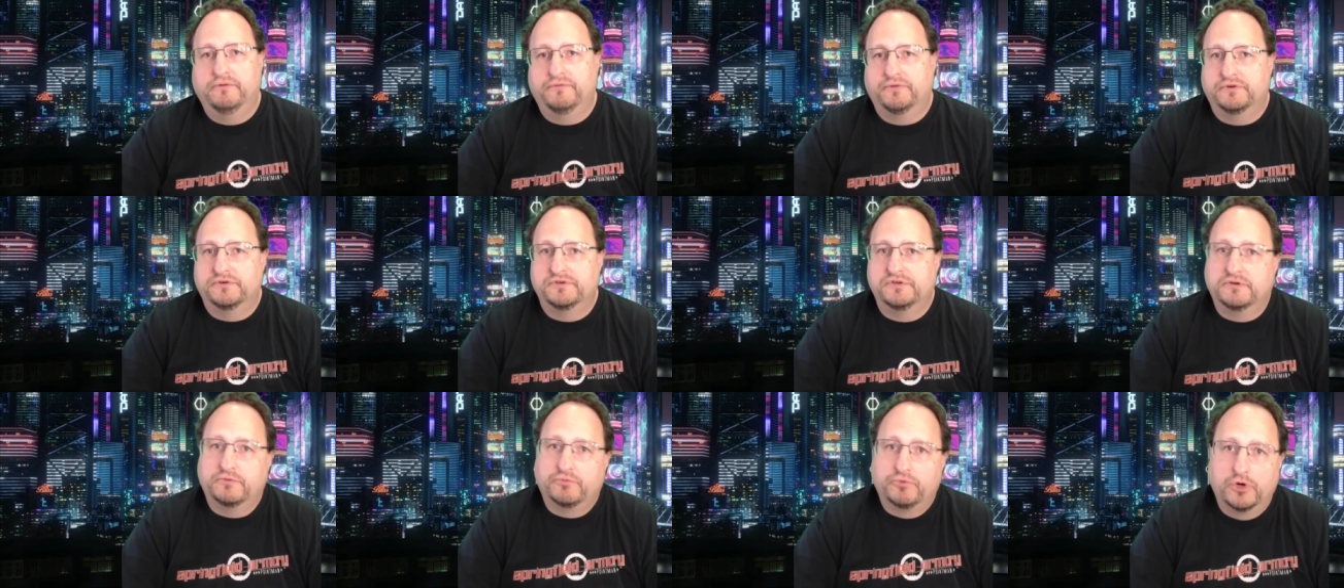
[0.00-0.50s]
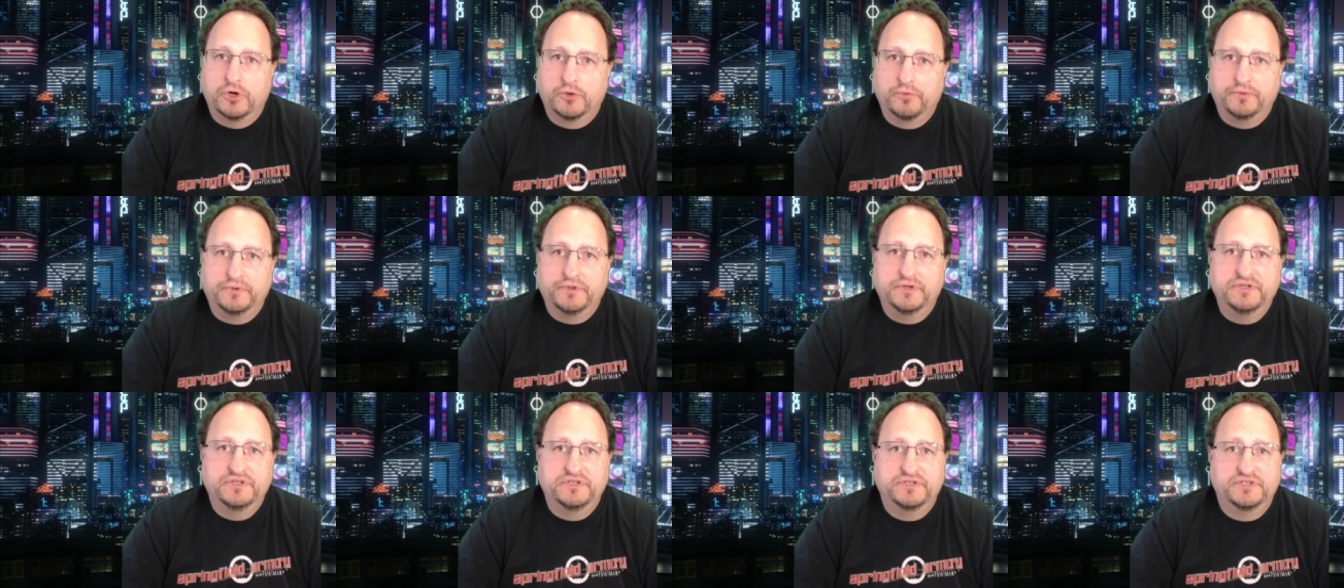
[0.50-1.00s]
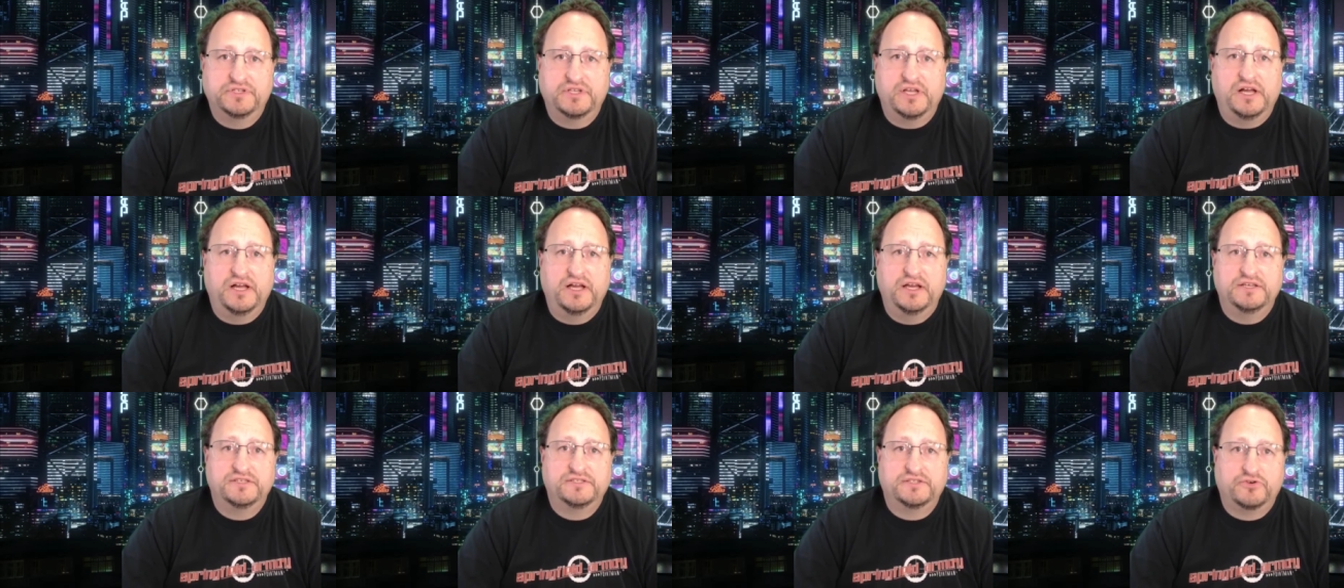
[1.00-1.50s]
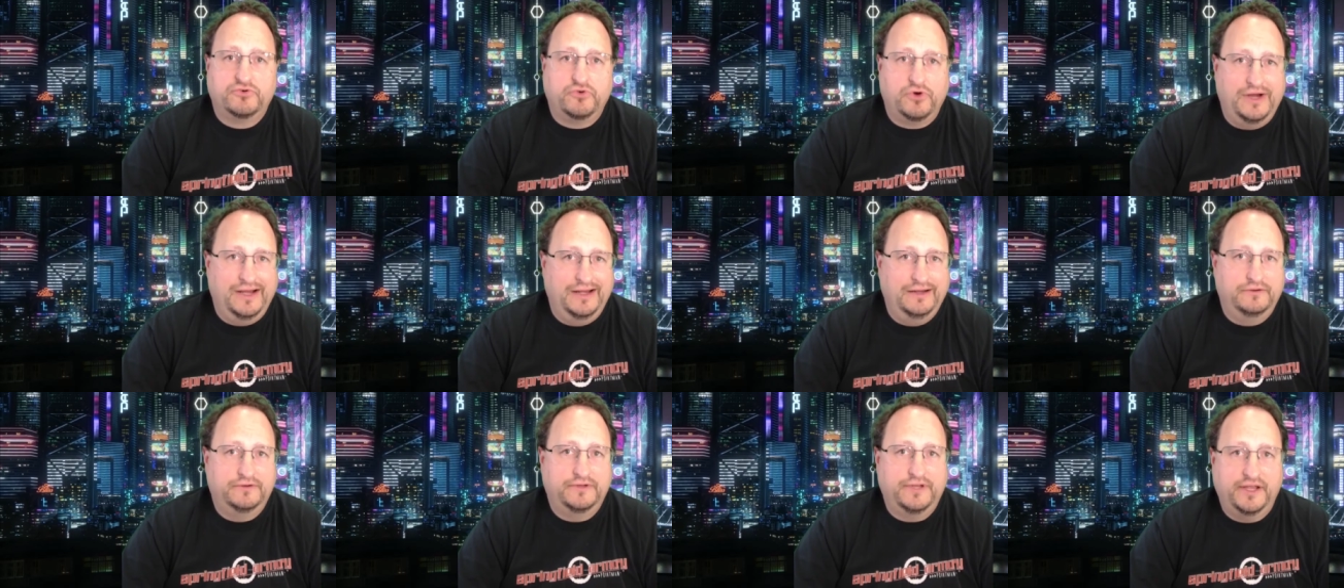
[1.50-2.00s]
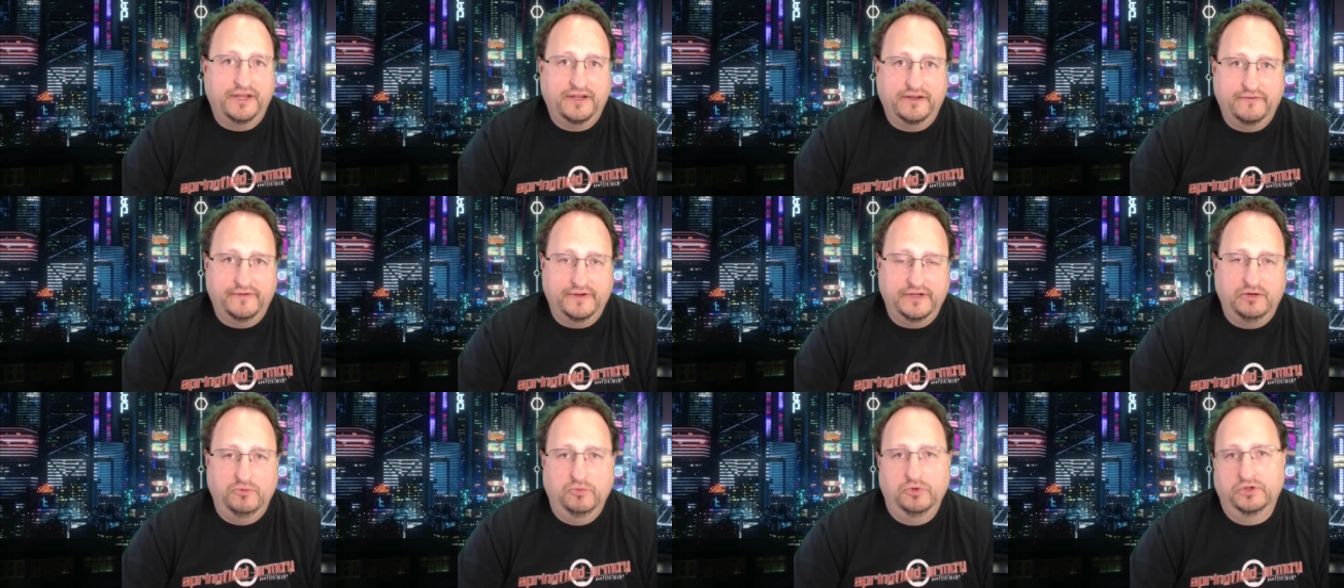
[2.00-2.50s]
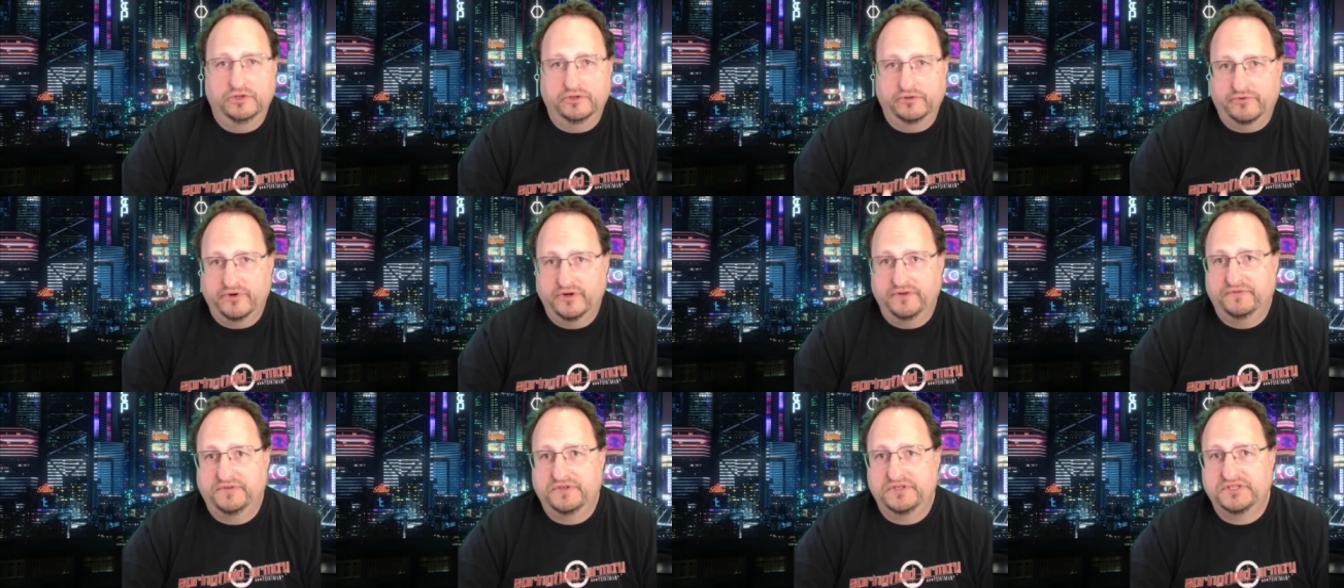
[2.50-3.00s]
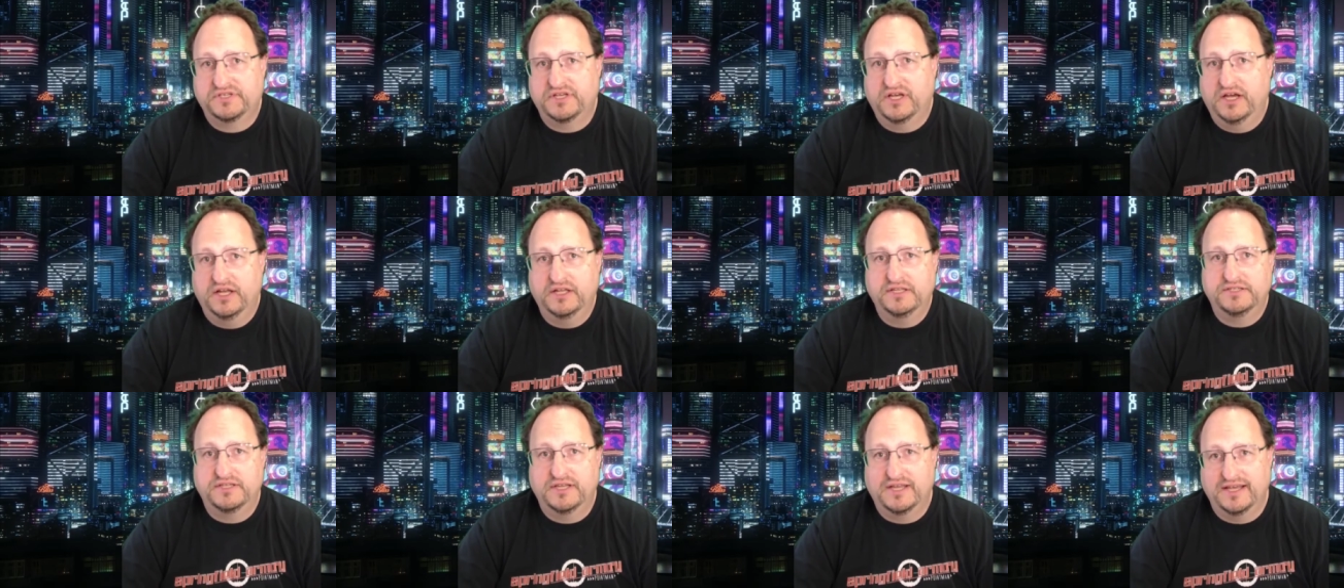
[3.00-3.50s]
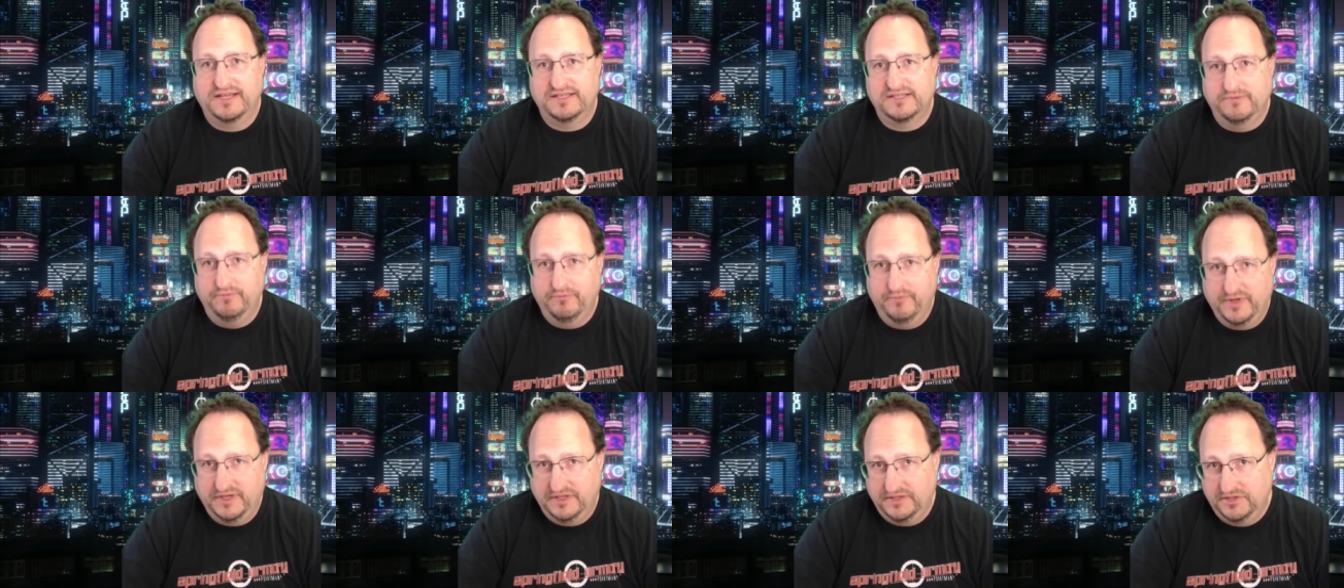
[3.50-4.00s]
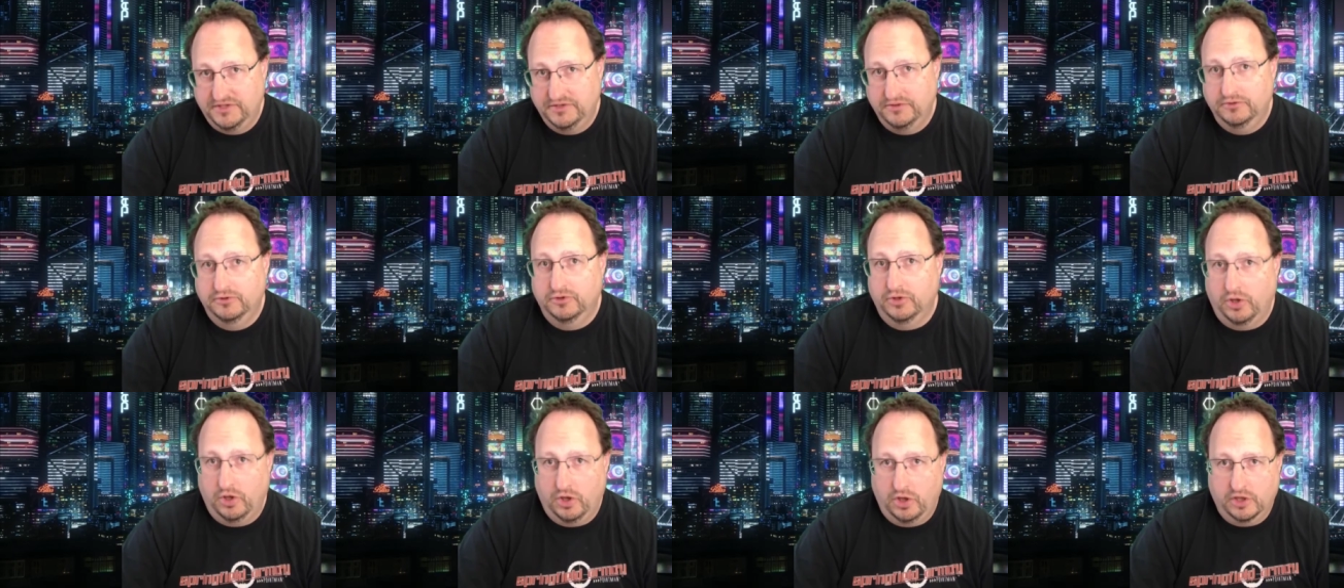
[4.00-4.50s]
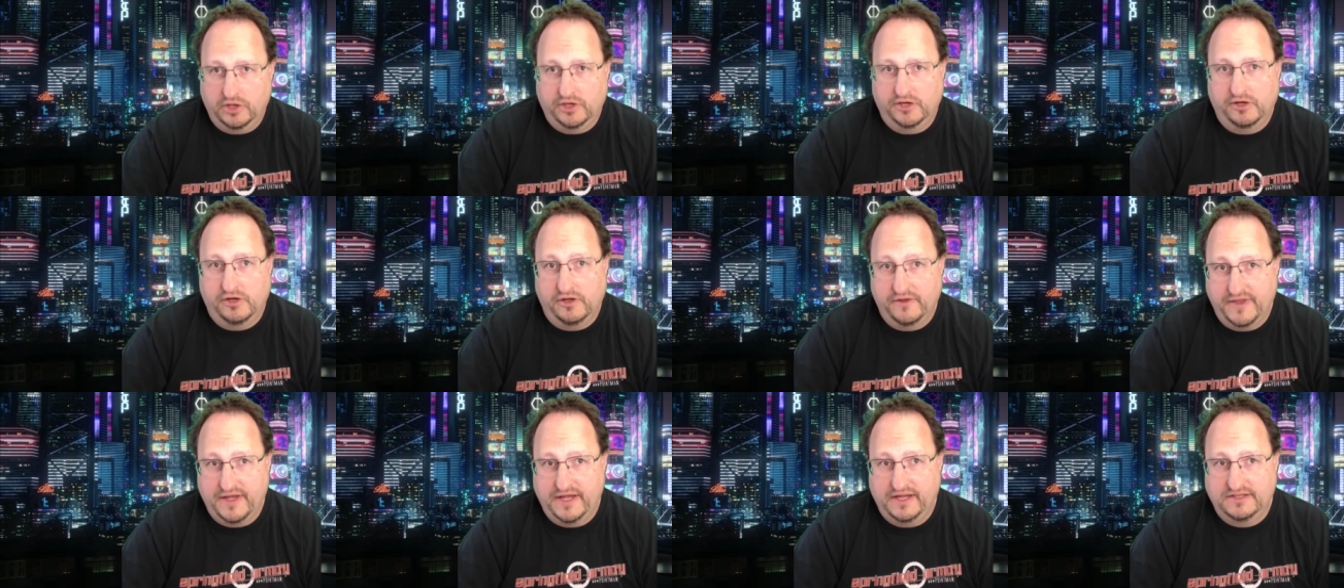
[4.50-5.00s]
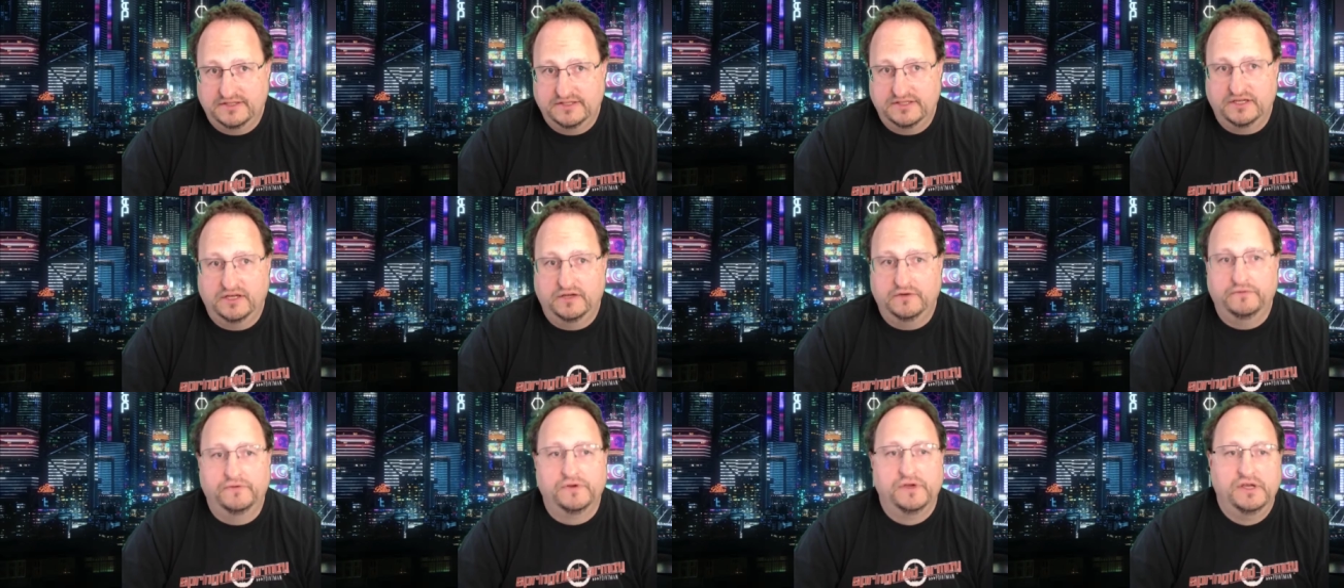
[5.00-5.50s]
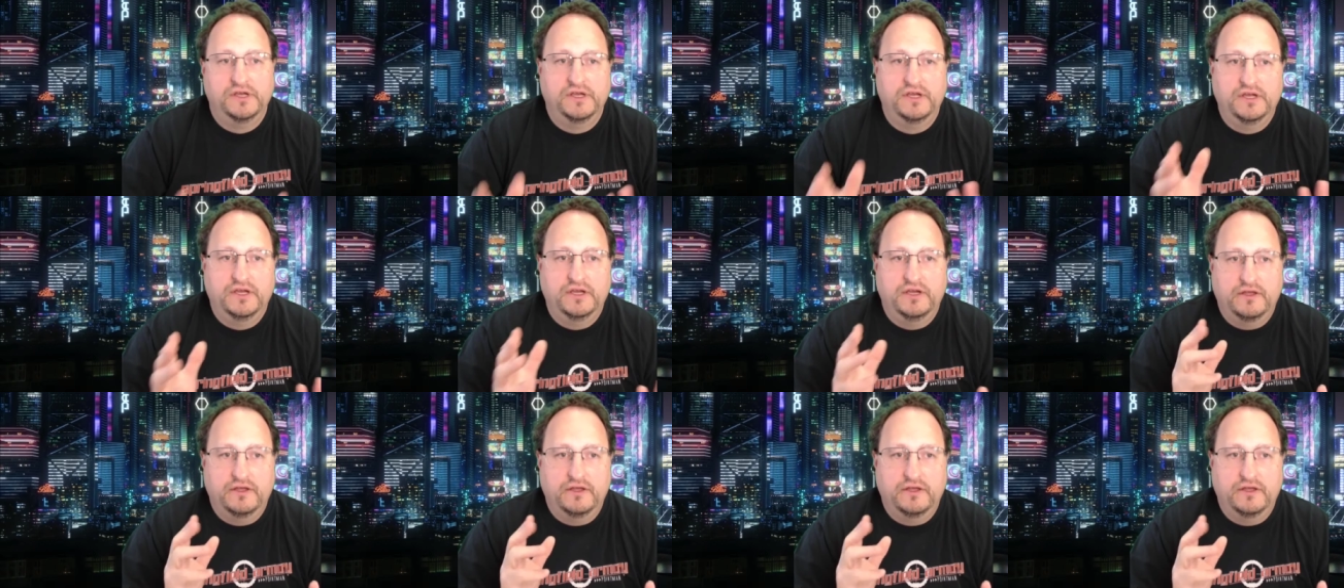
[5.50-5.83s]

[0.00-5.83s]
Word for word: if there's an appropriately sized cryotank available and the ref decides it hasn't been too long and all that stuff,